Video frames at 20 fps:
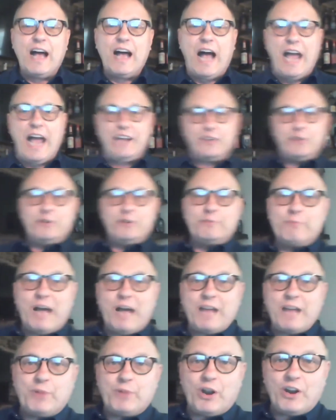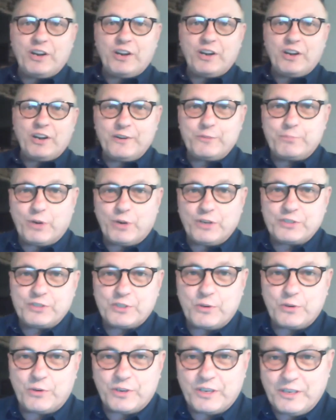I do at my bar here at Burns
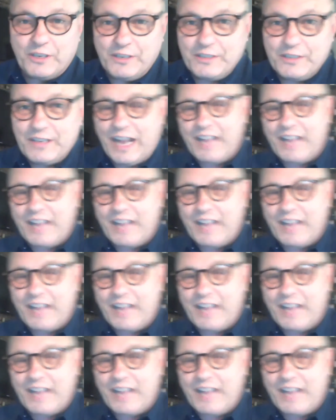Corner.